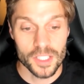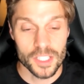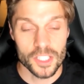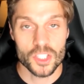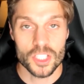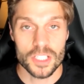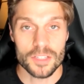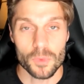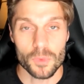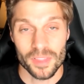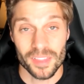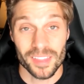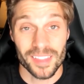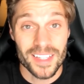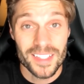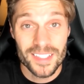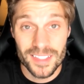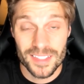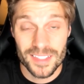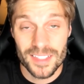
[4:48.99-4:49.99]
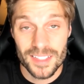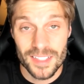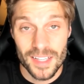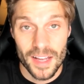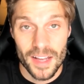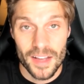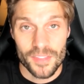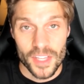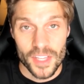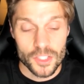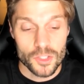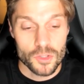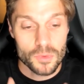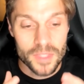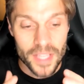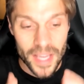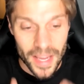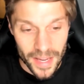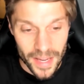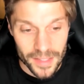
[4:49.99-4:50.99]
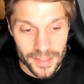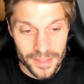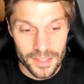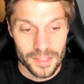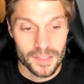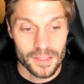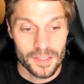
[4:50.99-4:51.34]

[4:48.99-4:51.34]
achieve with lists that you can't